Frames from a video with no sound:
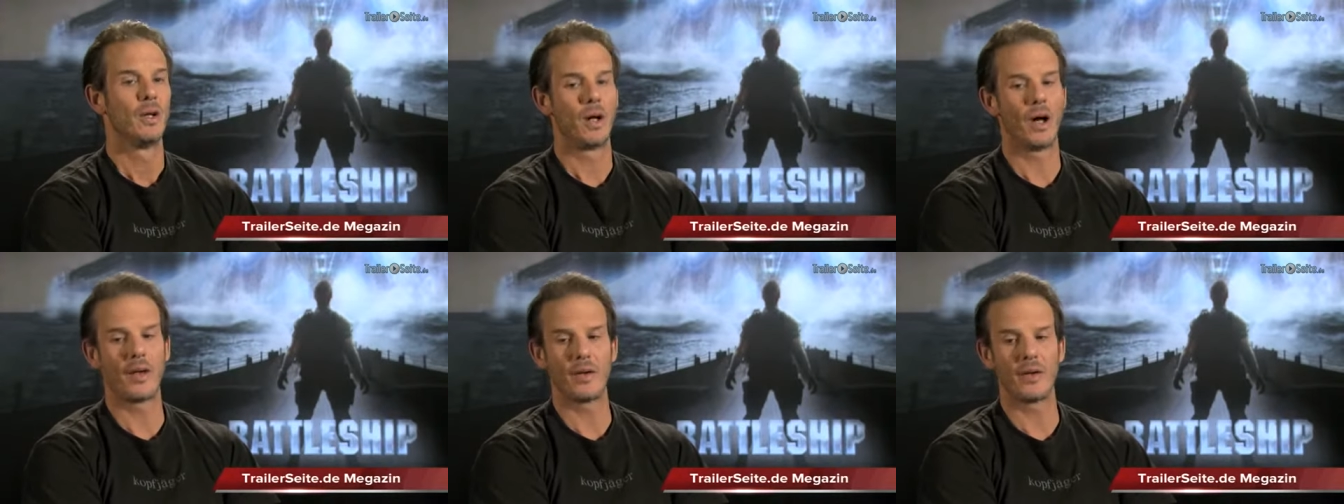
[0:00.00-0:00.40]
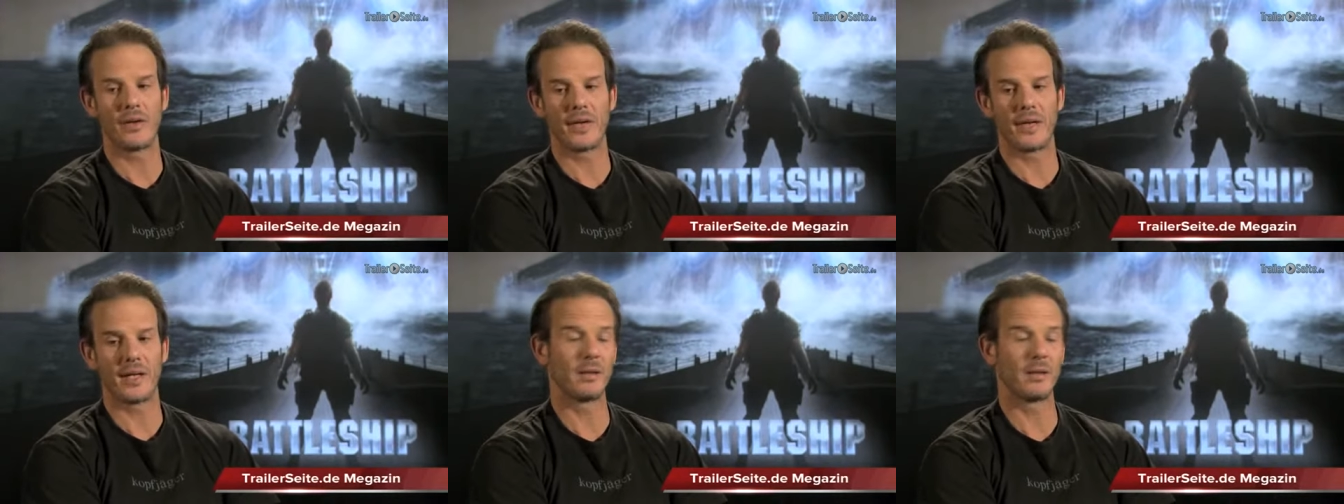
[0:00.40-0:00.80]
other
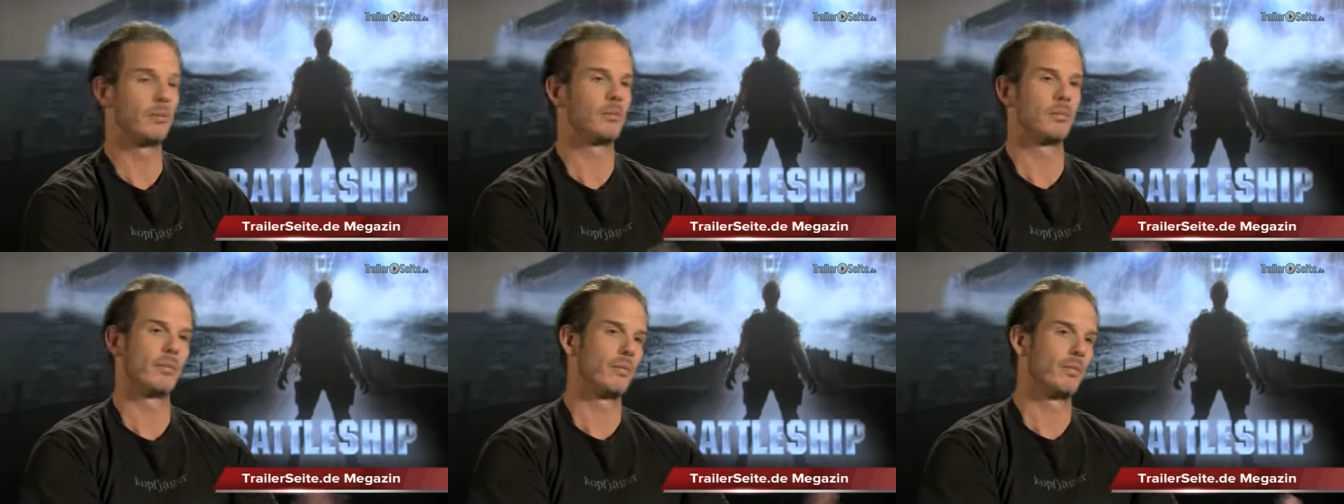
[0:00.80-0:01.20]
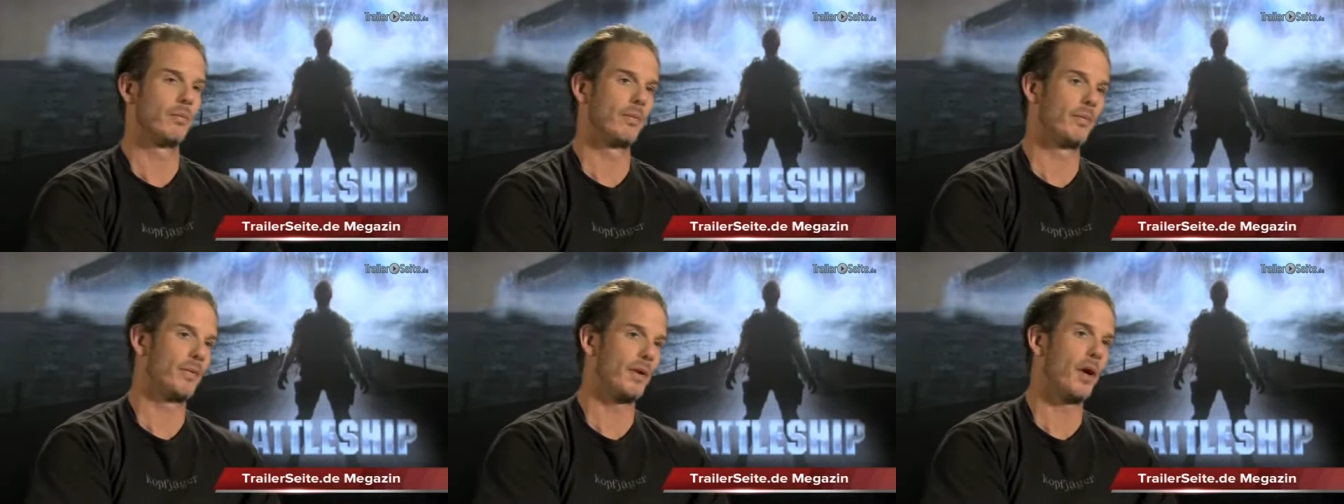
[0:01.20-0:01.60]
than
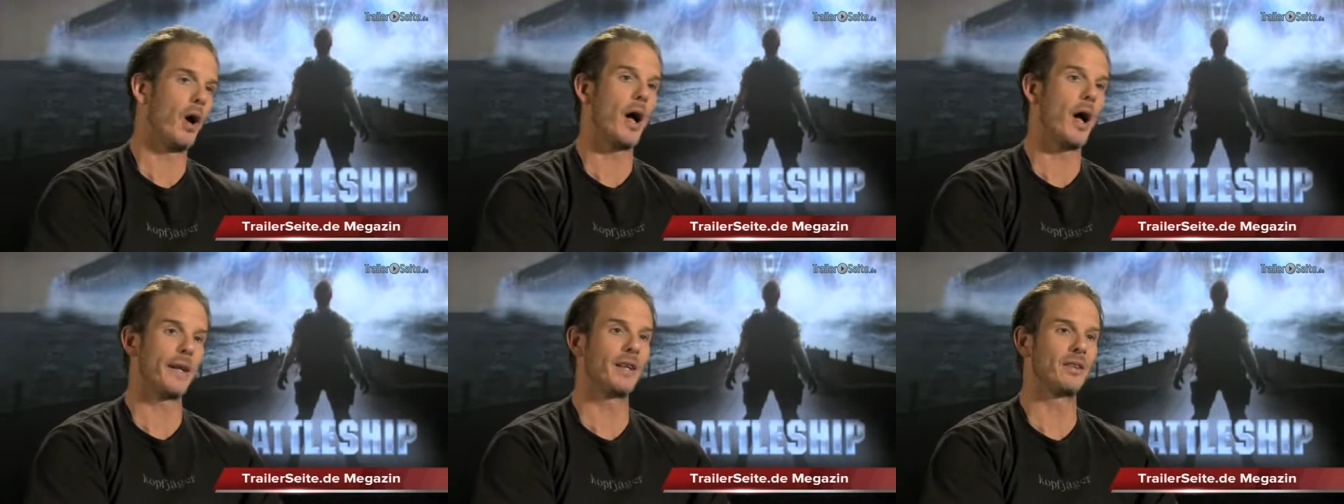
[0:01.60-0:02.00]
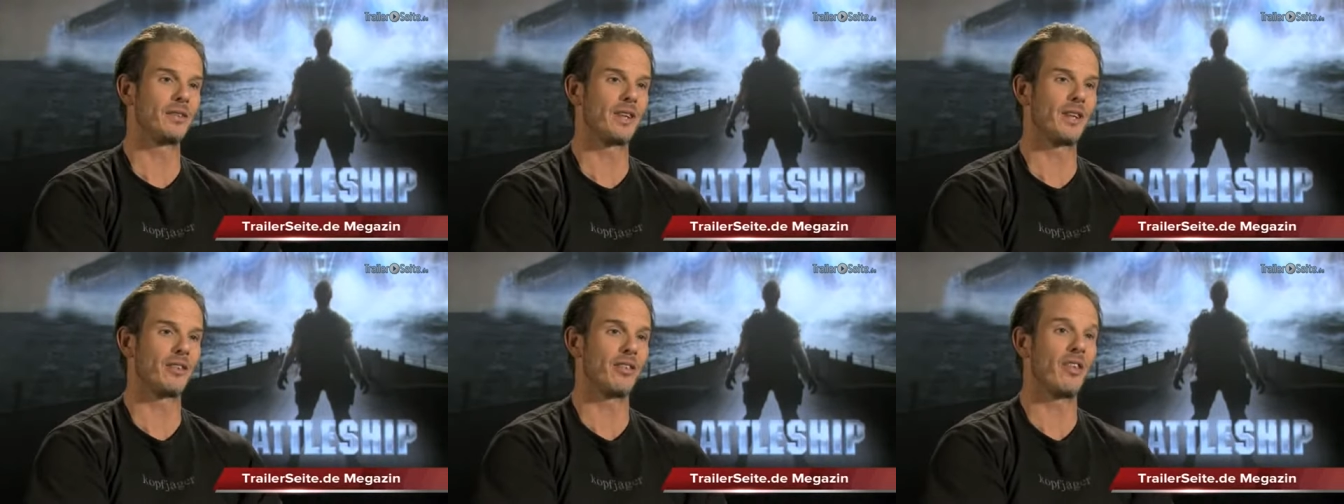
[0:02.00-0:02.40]
the audience
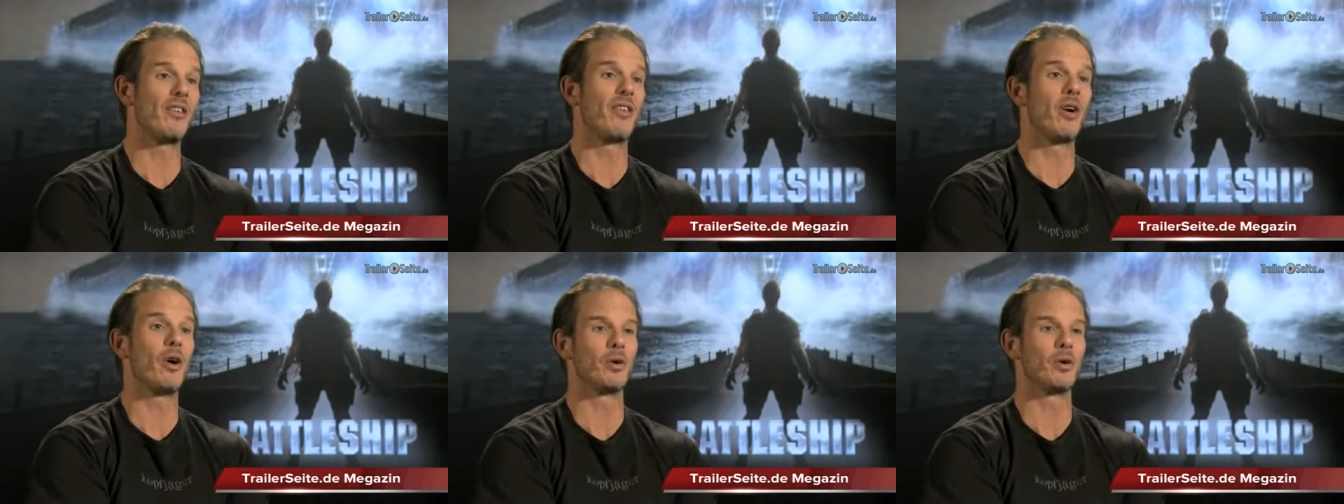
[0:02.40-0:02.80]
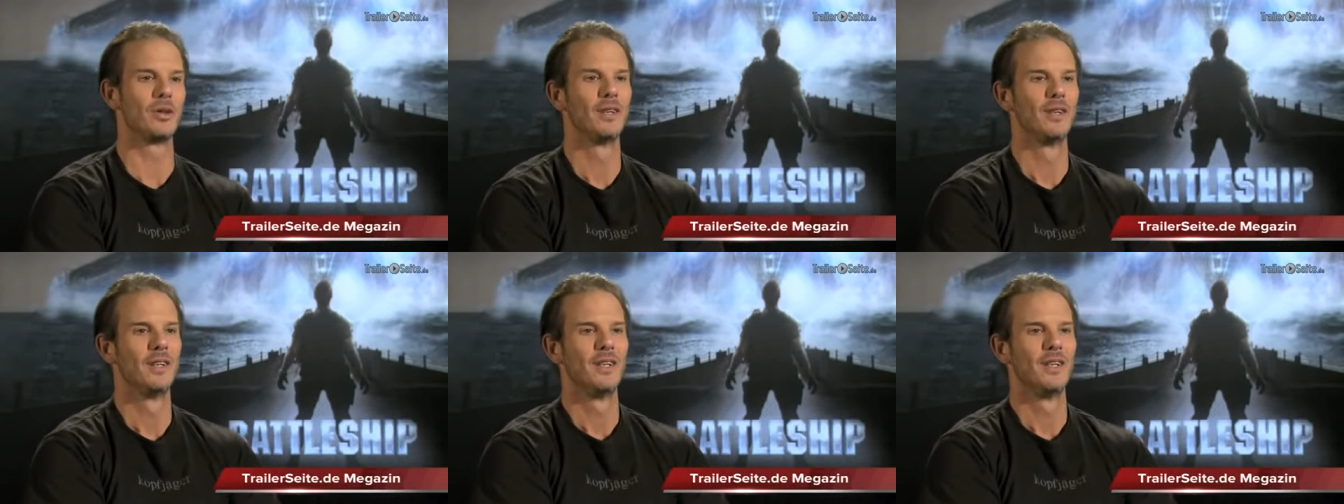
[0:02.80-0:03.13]
gets the vote.